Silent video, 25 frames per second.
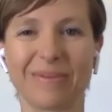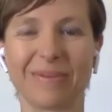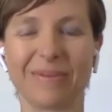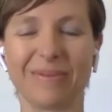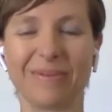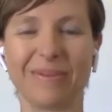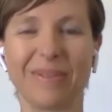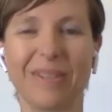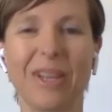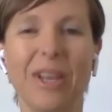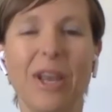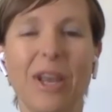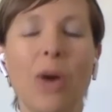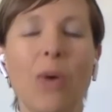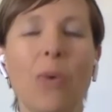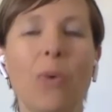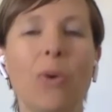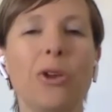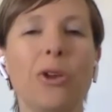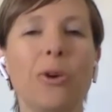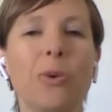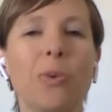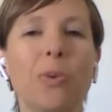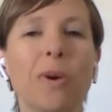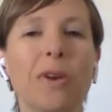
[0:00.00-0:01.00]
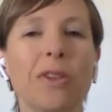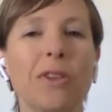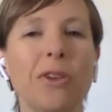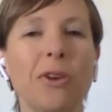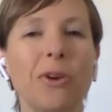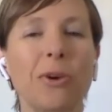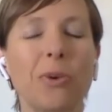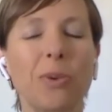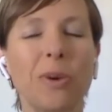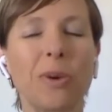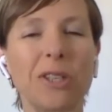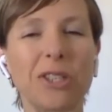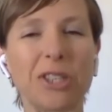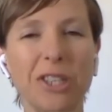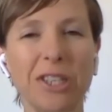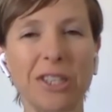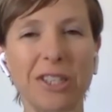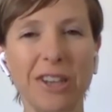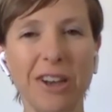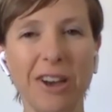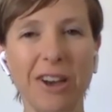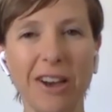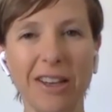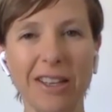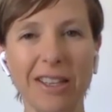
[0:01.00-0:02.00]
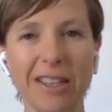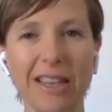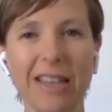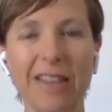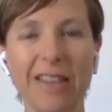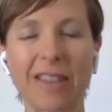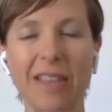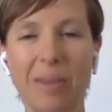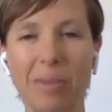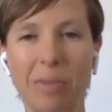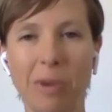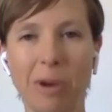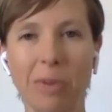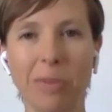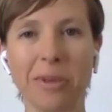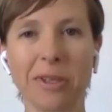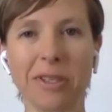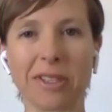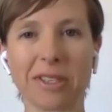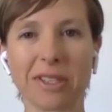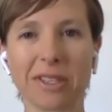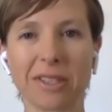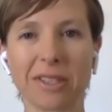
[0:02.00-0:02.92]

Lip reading: Mm. Were you with her when she died at that moment?